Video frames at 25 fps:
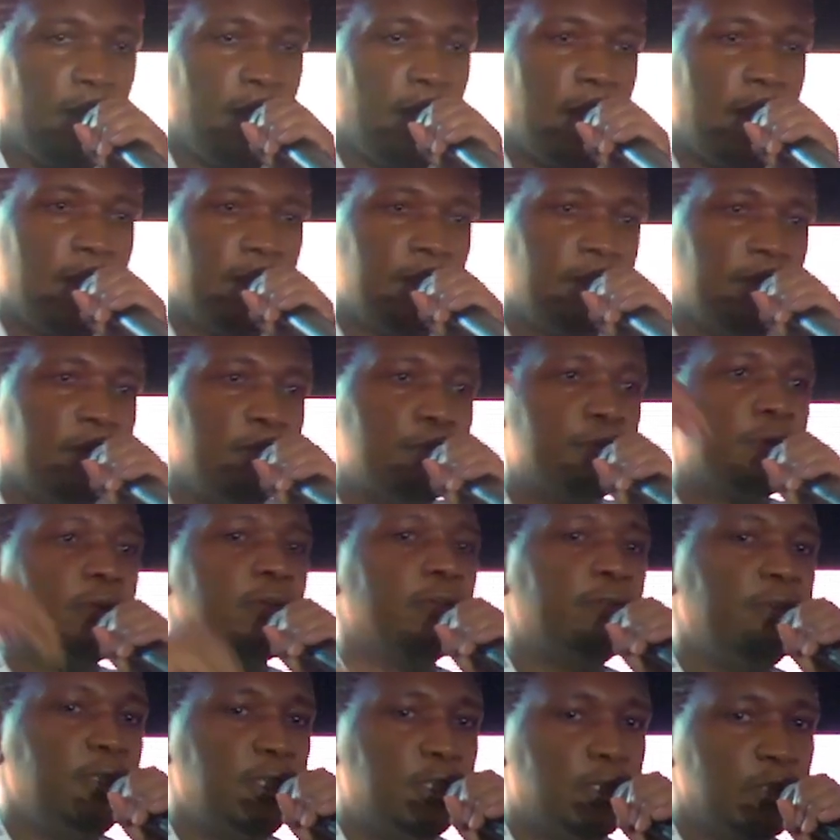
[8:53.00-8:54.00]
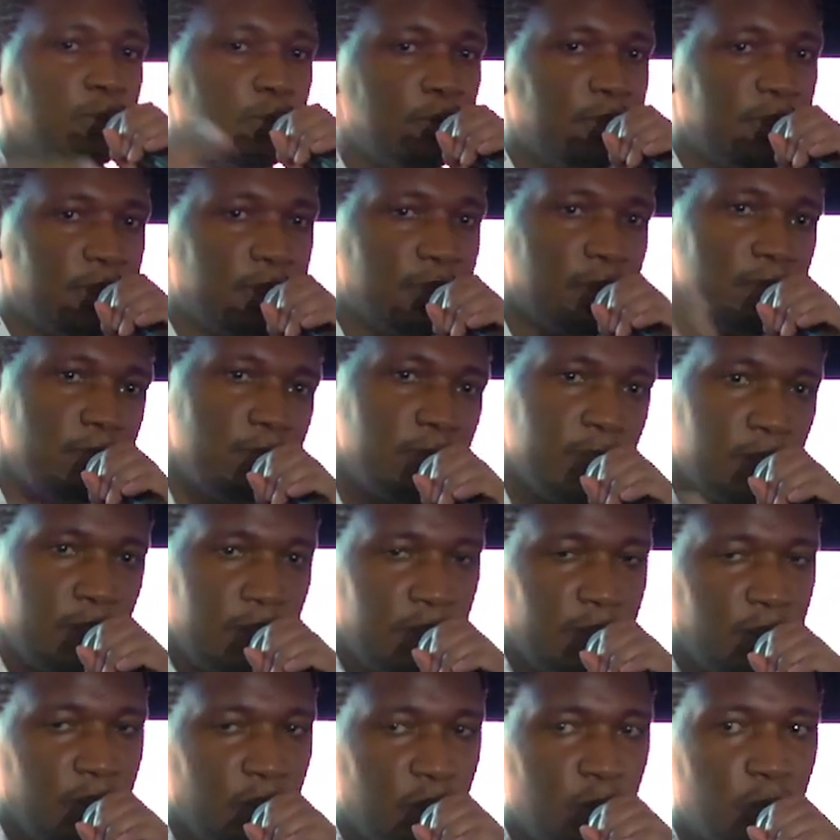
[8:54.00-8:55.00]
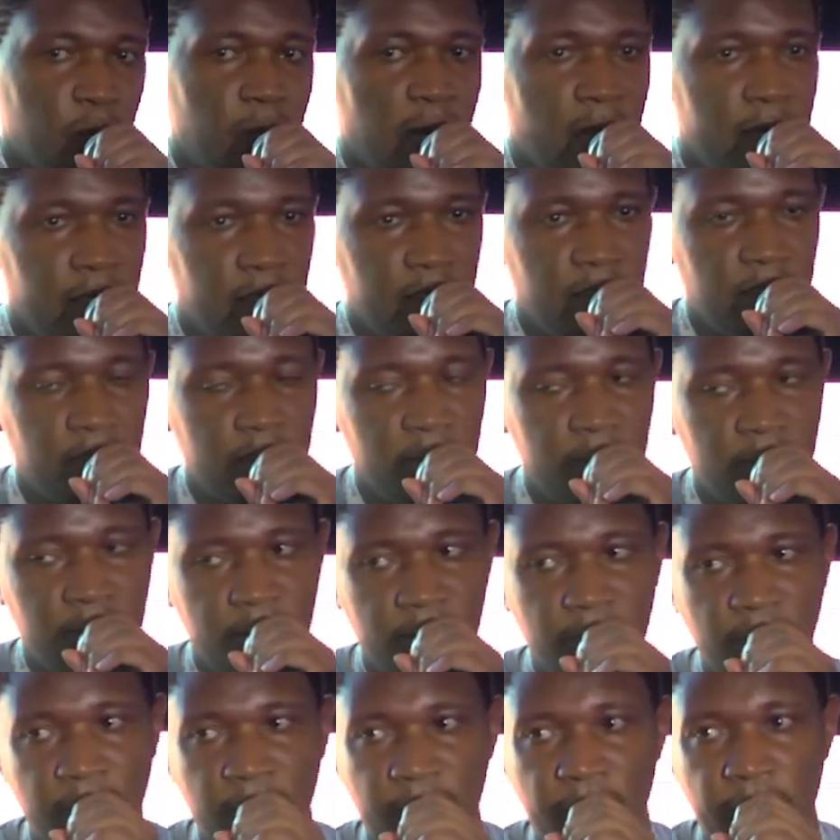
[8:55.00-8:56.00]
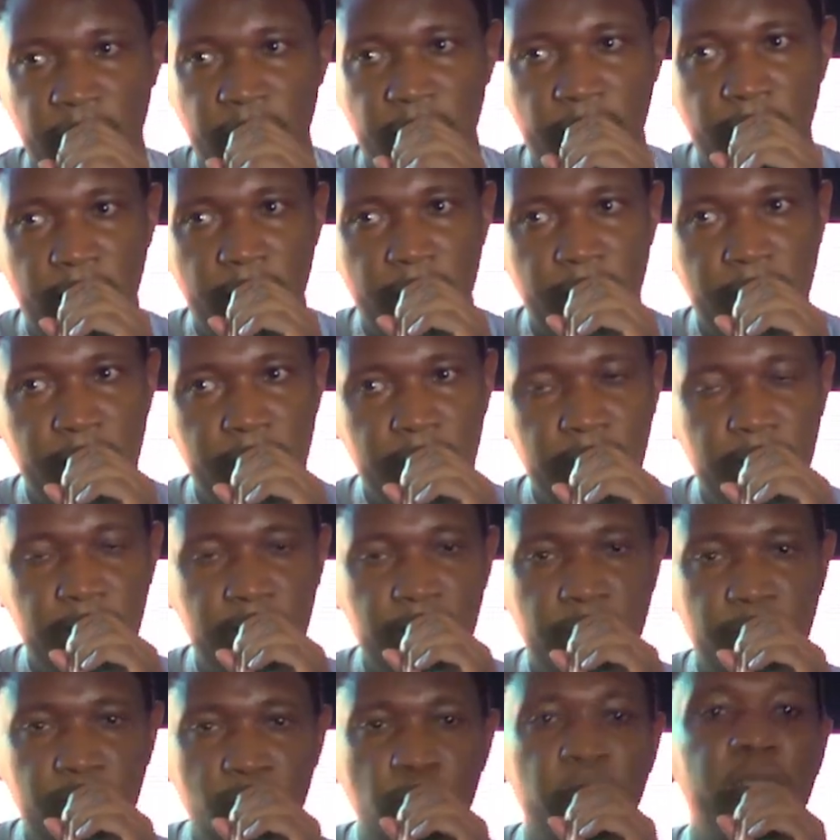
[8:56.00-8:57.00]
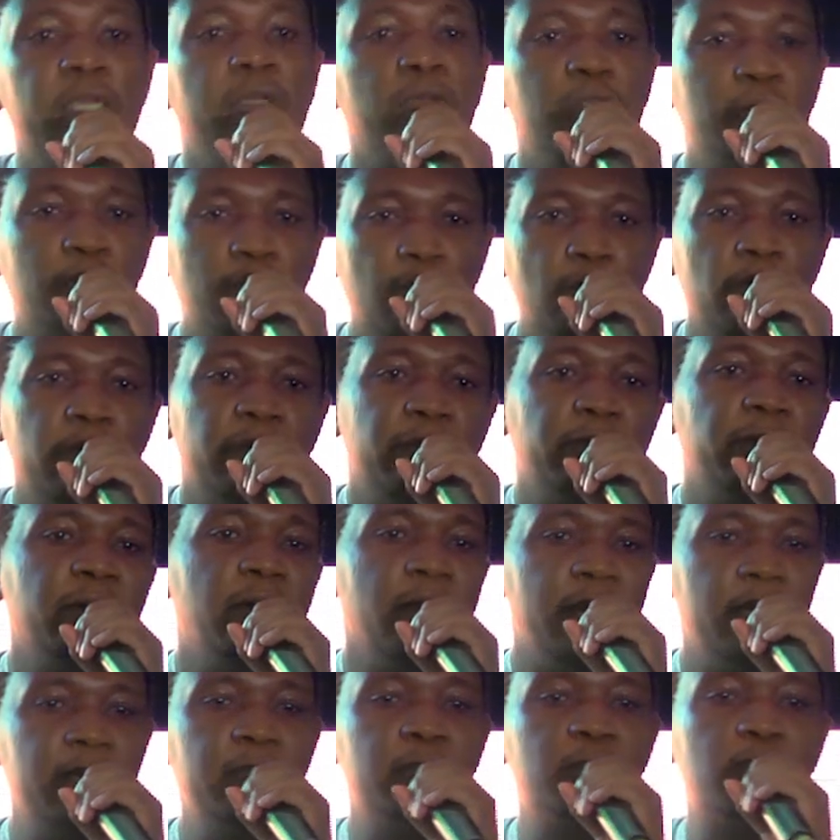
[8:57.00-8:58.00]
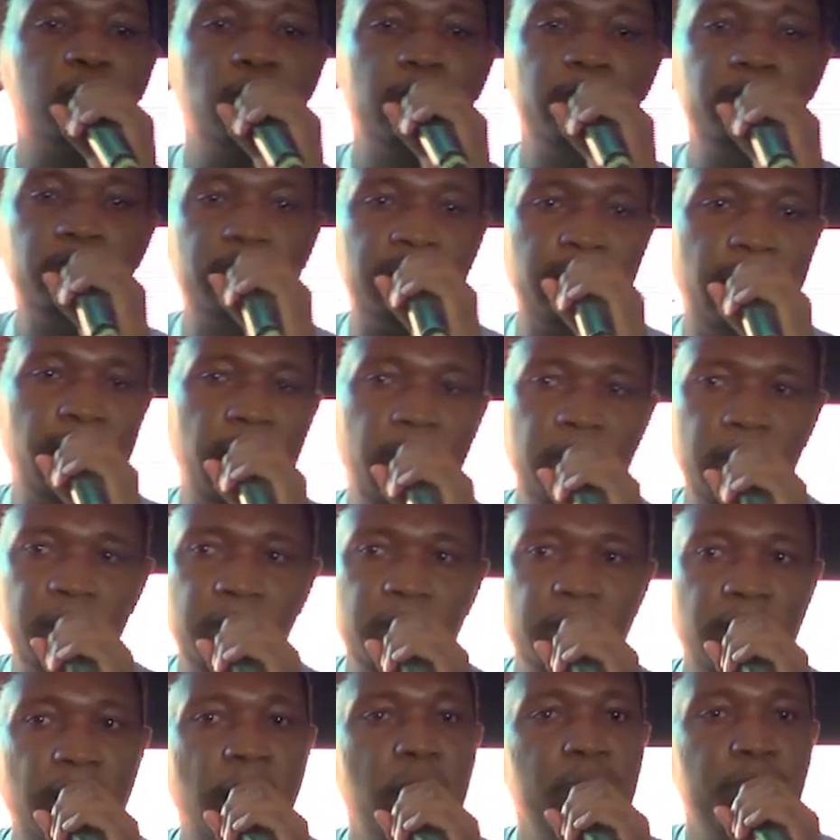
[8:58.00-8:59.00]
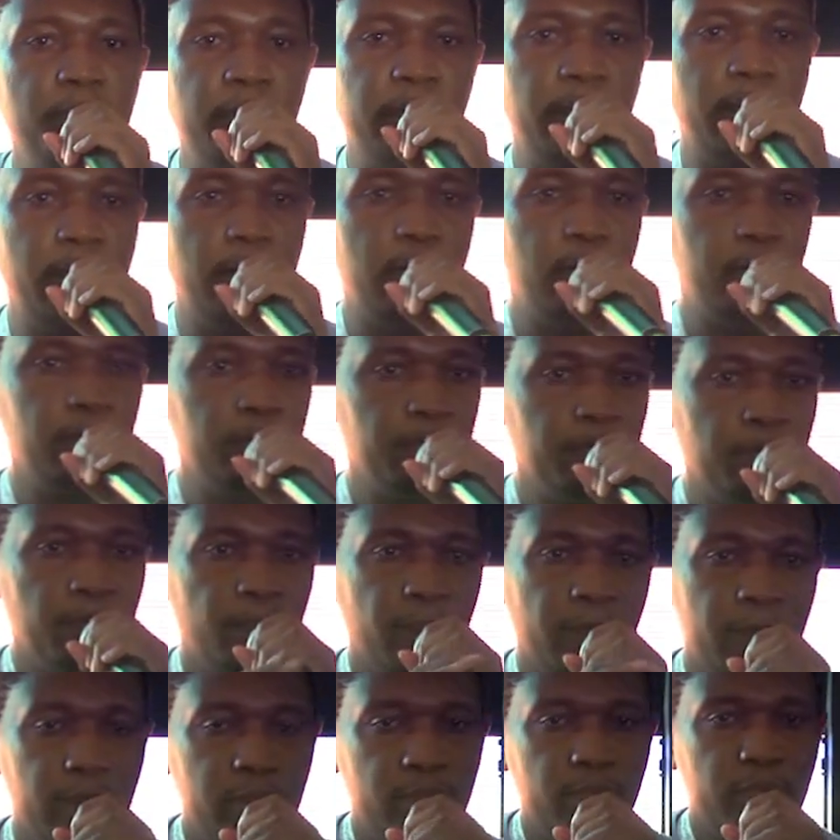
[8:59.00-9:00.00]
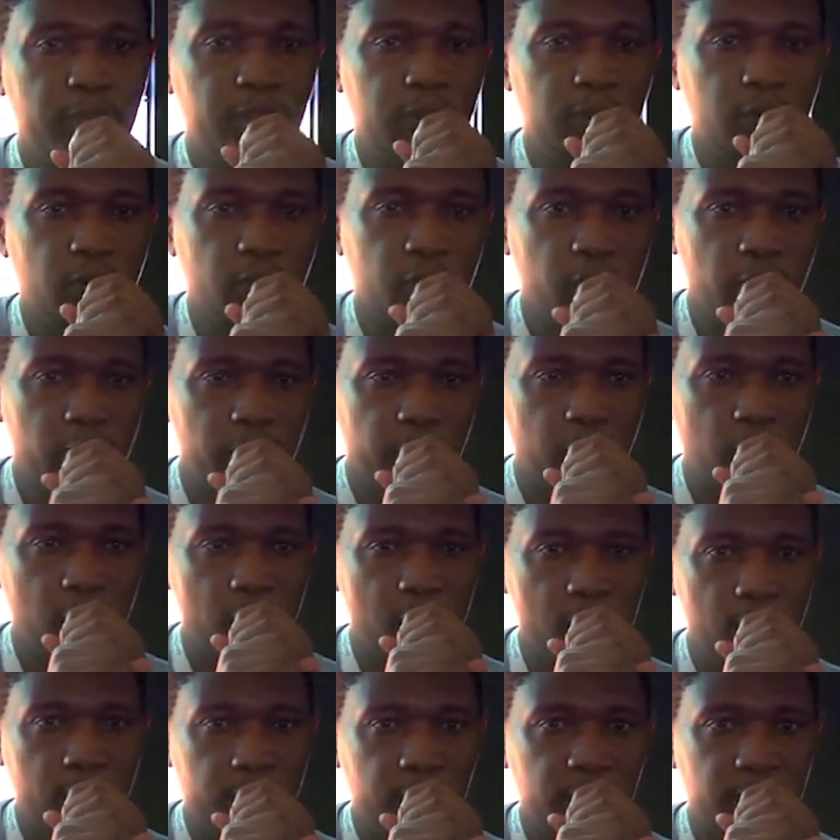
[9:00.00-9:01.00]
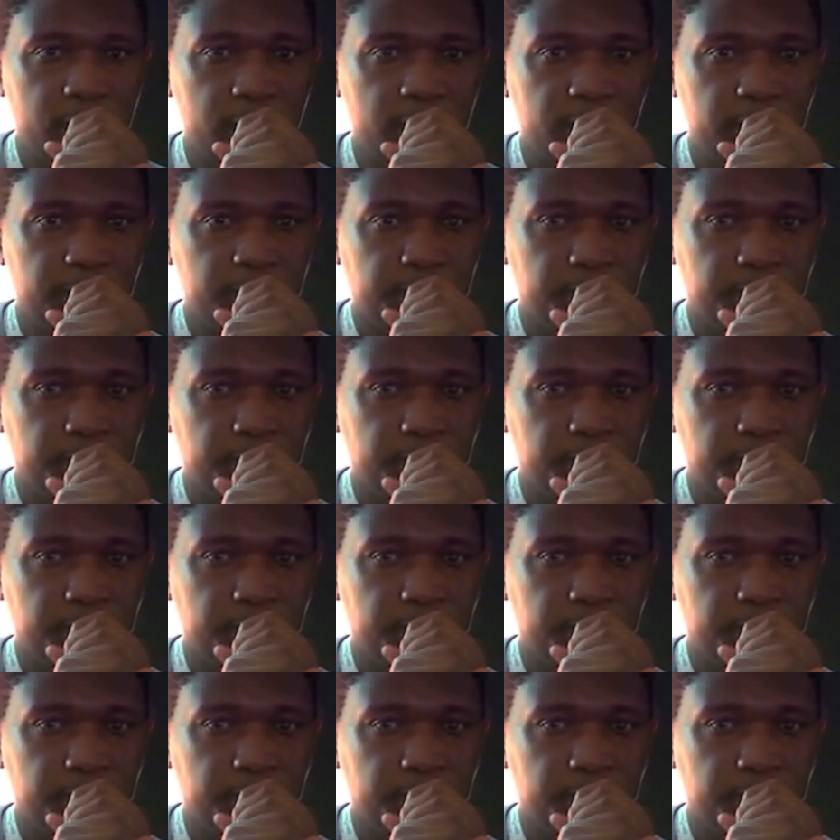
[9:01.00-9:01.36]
and then provision some machines to run it. And you can also configure it to upscale up and down based on your requirements.